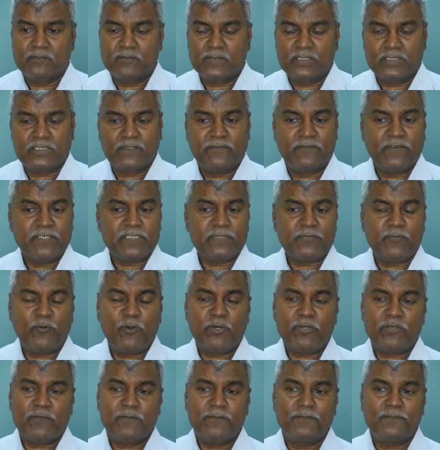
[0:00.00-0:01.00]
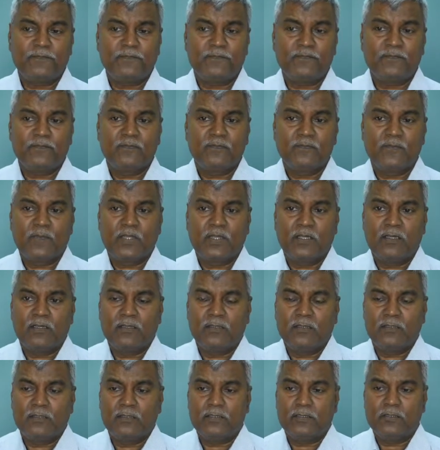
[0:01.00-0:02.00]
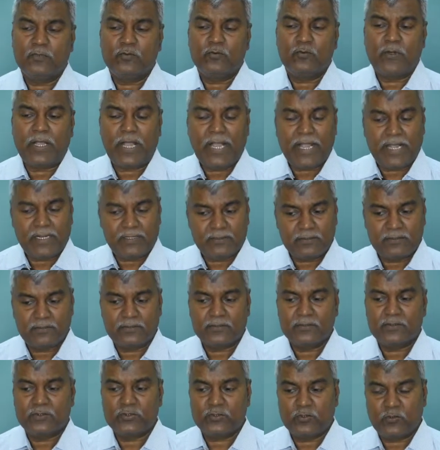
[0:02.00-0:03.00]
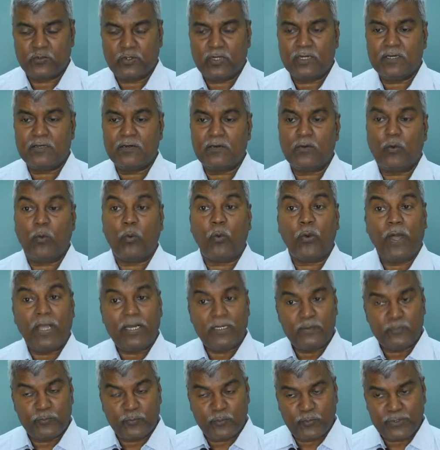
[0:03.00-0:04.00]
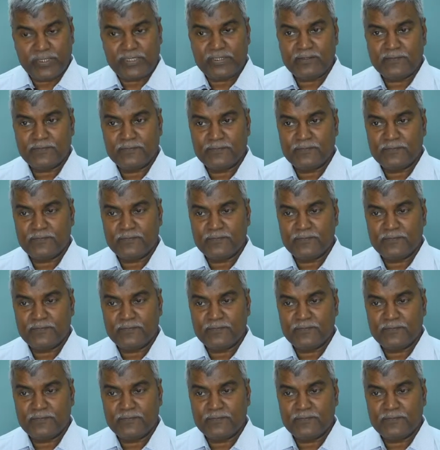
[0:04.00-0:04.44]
In the first pot, you add sugar while brewing.